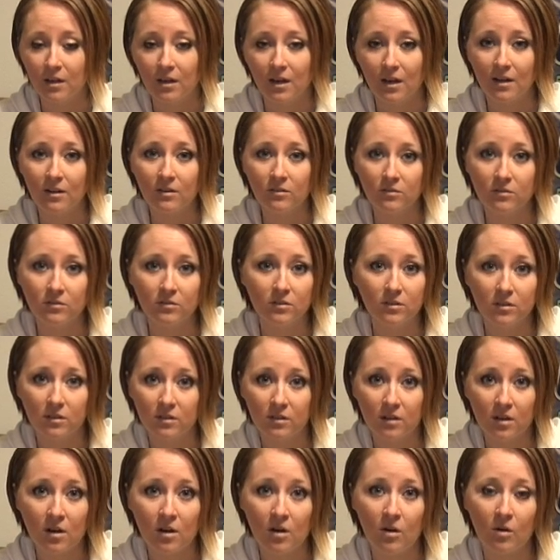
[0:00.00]
I don't
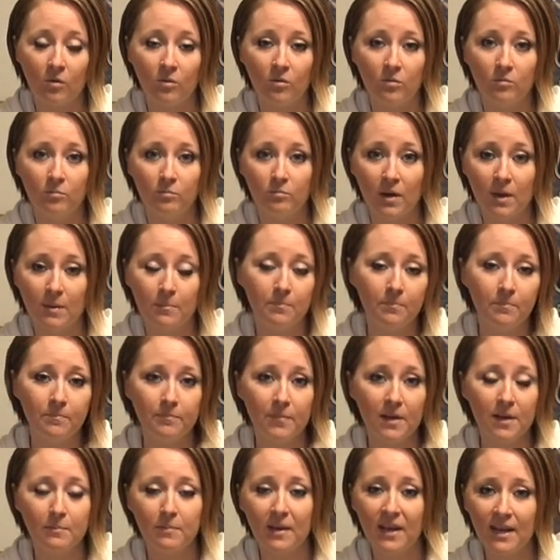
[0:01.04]
know.
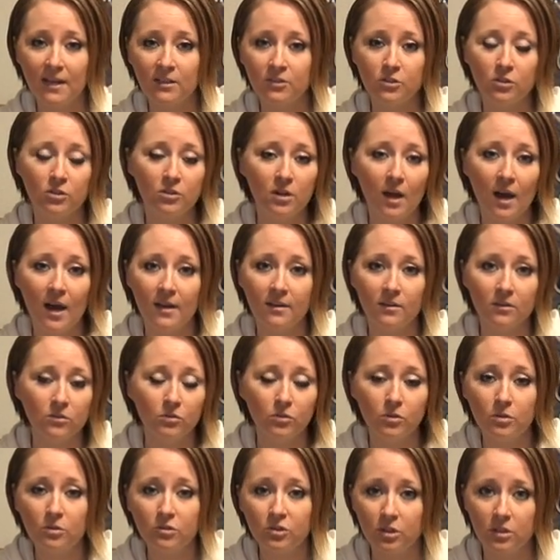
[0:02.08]
My pants are not
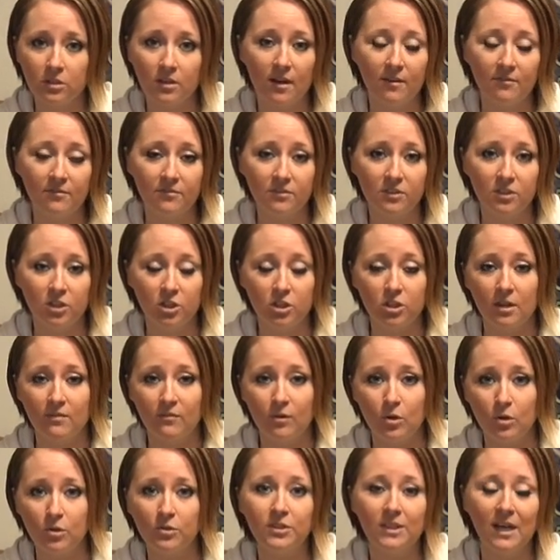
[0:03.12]
loose enough to shove
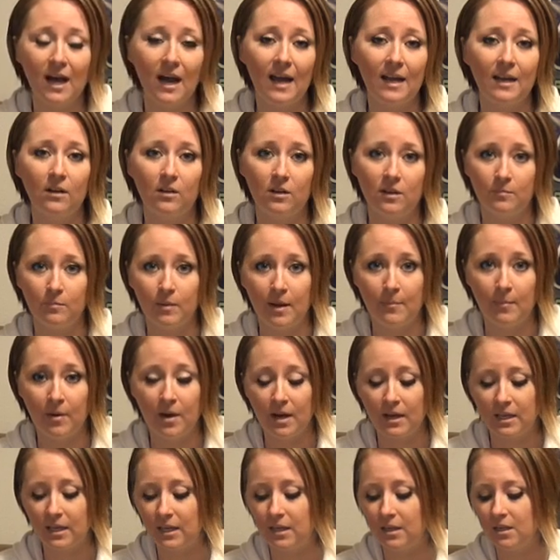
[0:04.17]
a whole tire in my
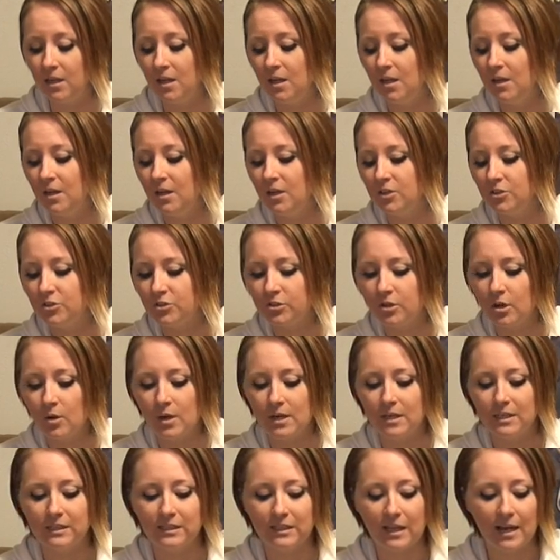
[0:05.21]
pocket. So
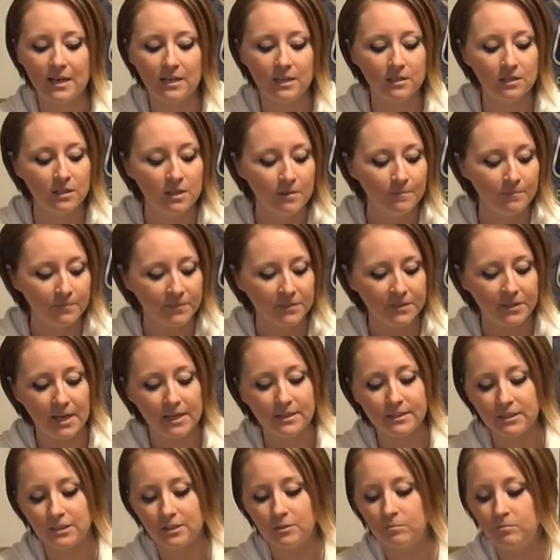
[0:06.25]
I decided,
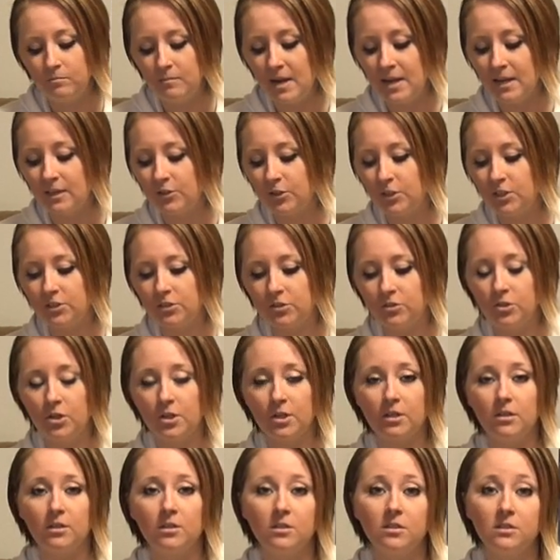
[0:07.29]
let's make this
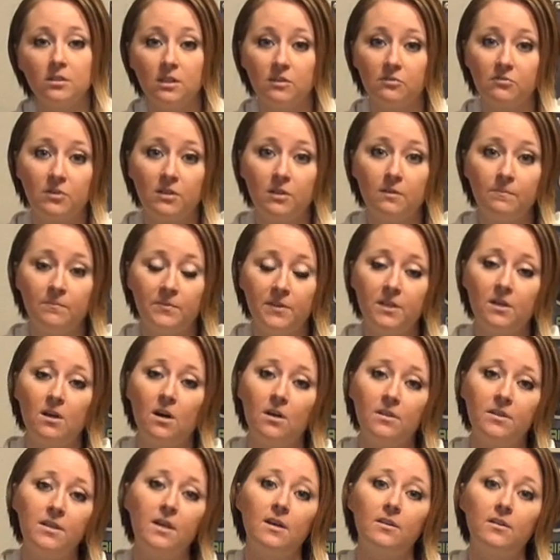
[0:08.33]
look different than
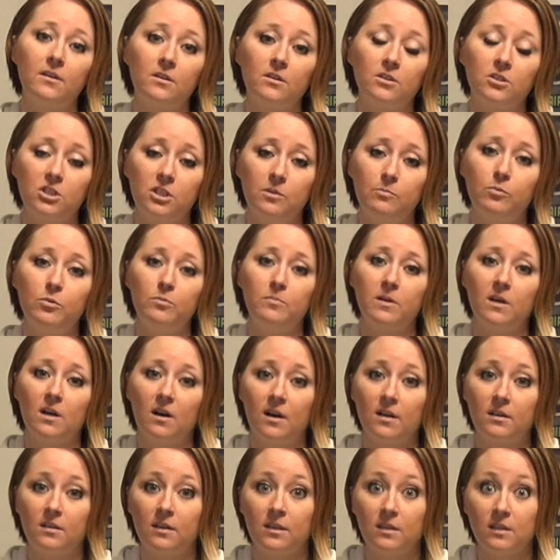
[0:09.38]
all the other Jeep
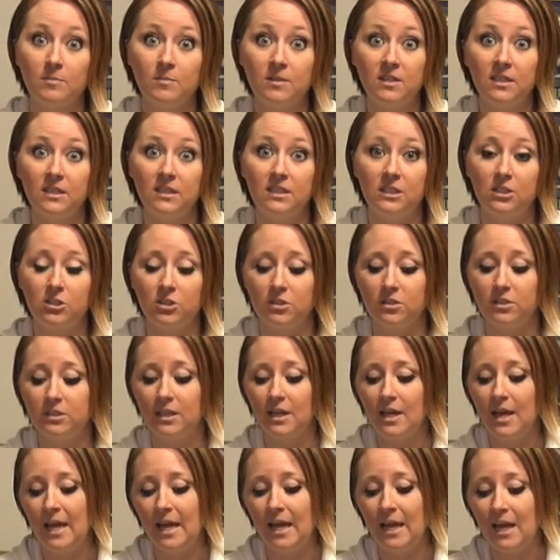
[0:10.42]
Rubicon Unlimited editions
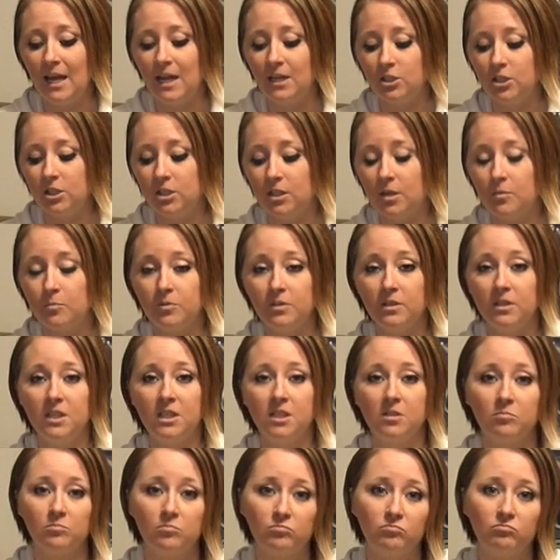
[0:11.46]
and just
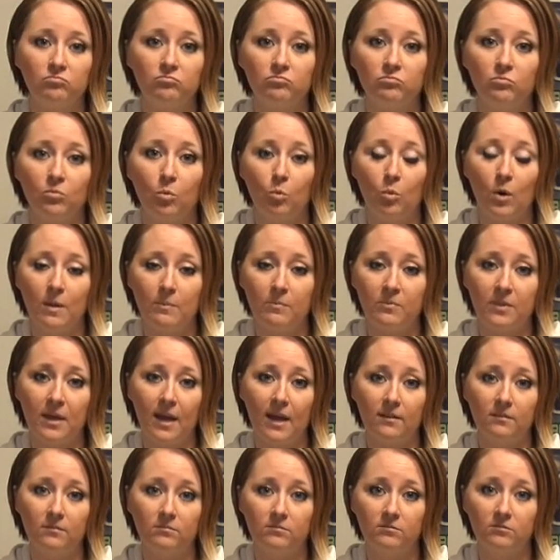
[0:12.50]
completely wipe
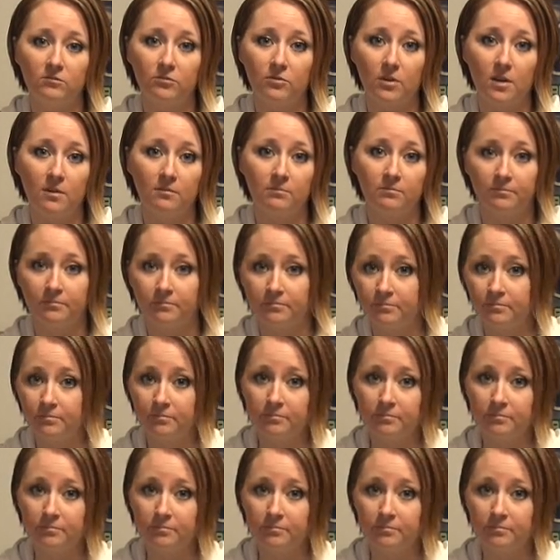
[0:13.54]
that from